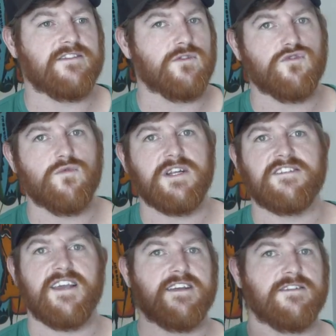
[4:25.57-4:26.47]
So 20
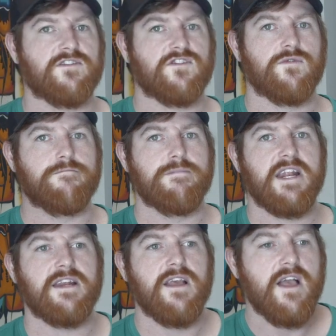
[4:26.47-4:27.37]
seconds to a
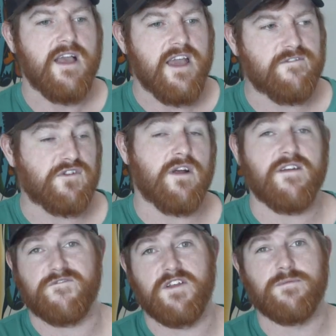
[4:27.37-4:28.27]
minute if you're on a
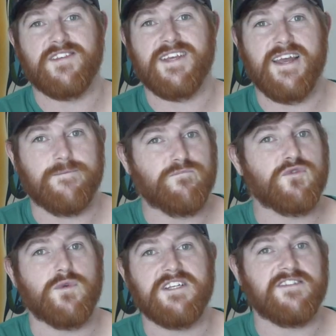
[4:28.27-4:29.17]
film set,
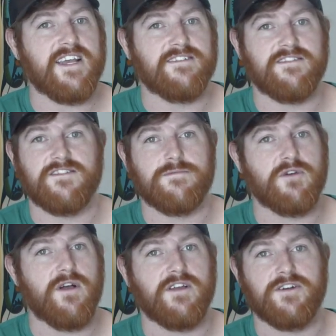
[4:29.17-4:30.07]
20 seconds is
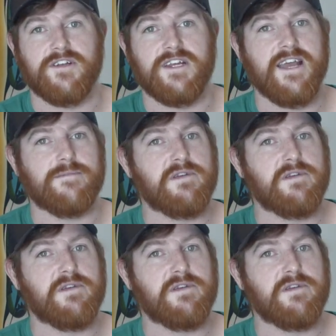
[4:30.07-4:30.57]
about all you're going to get.